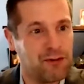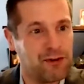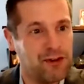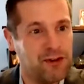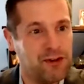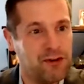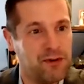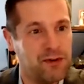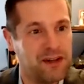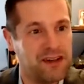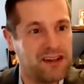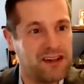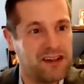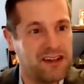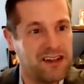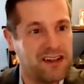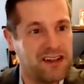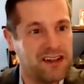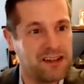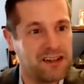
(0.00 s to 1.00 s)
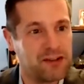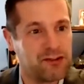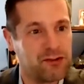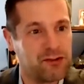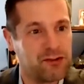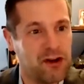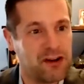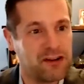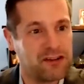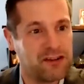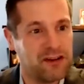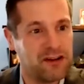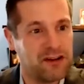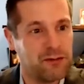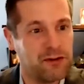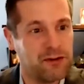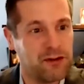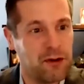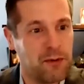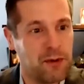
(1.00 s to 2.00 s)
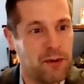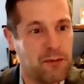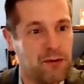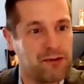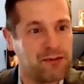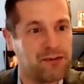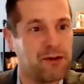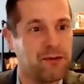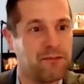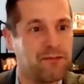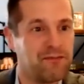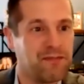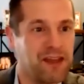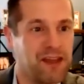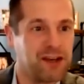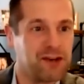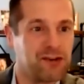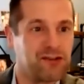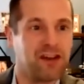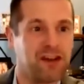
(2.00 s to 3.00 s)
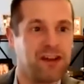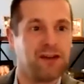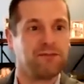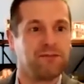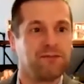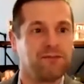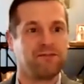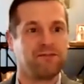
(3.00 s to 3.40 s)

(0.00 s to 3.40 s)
to you and let you talk uh, with our members here. Thank you, Shannon. Well,